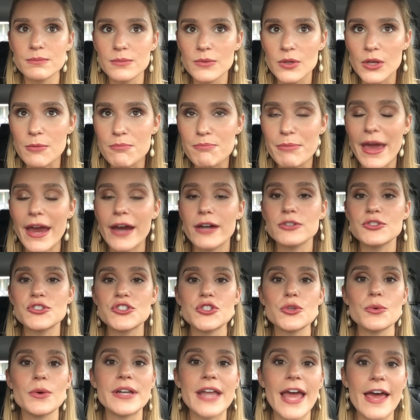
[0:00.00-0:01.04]
compared
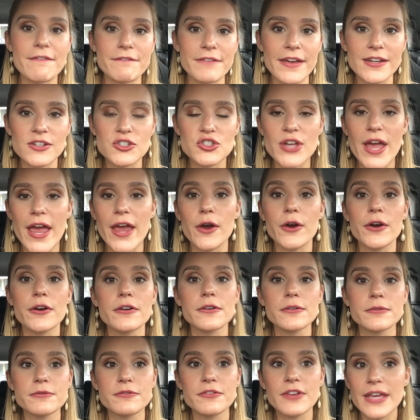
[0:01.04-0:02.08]
to an FHA
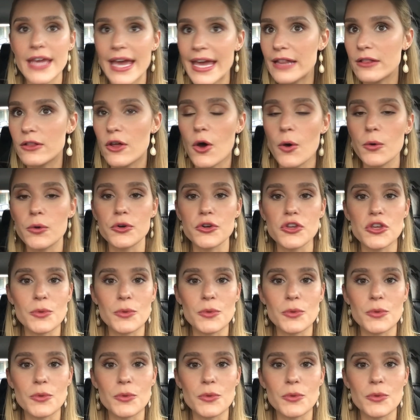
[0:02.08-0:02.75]
or VA loan or